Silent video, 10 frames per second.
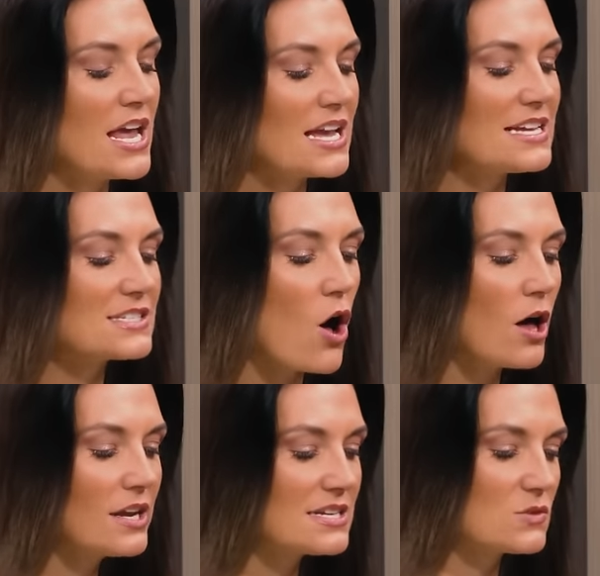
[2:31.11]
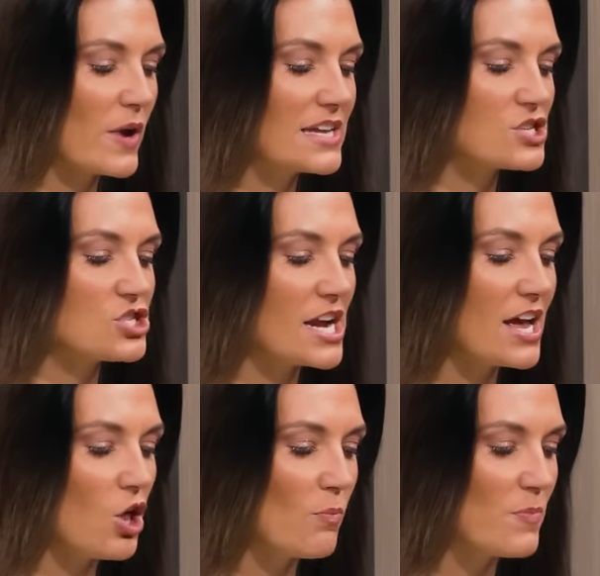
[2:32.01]
He's on his way to
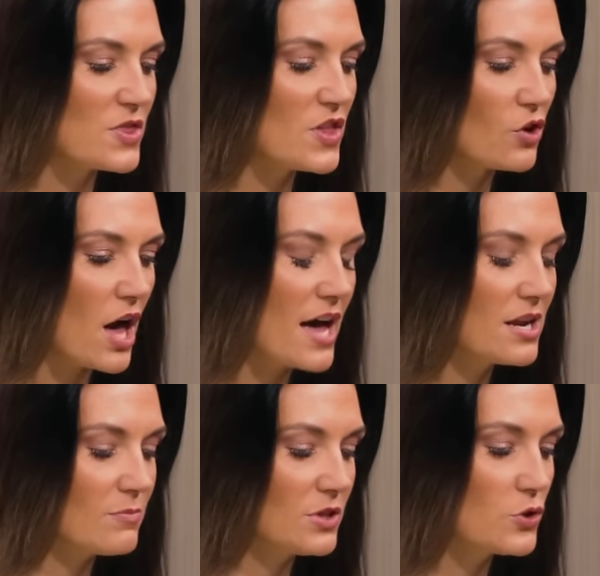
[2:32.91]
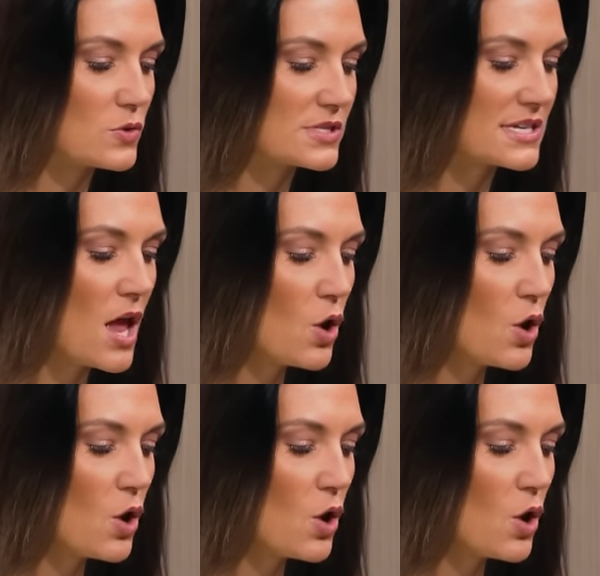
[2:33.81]
jail, but they'll cut him loose.